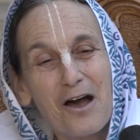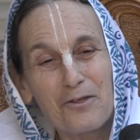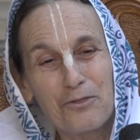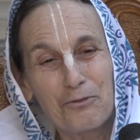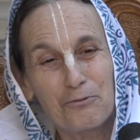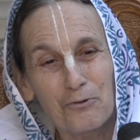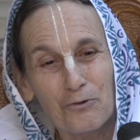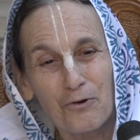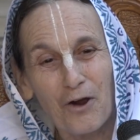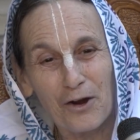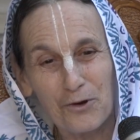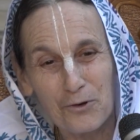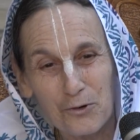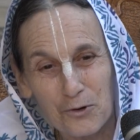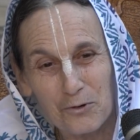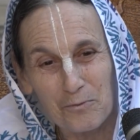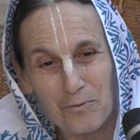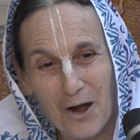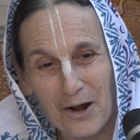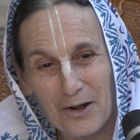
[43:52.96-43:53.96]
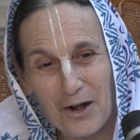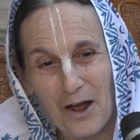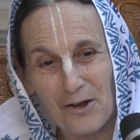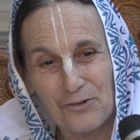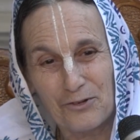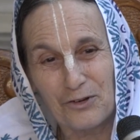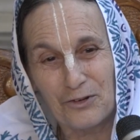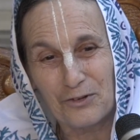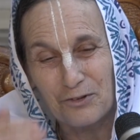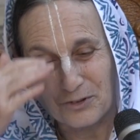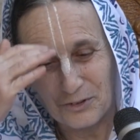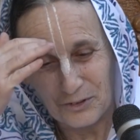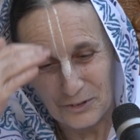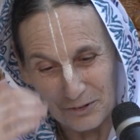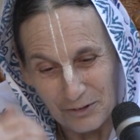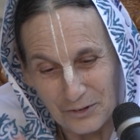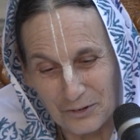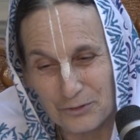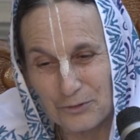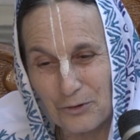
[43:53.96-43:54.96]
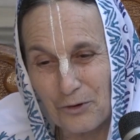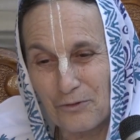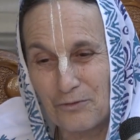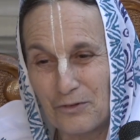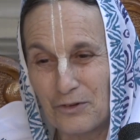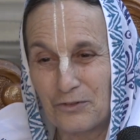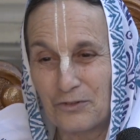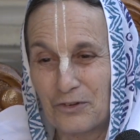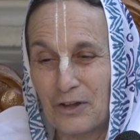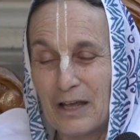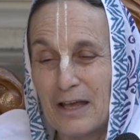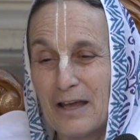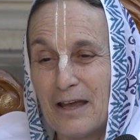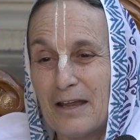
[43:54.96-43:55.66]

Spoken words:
through our Guru Maharaj's service.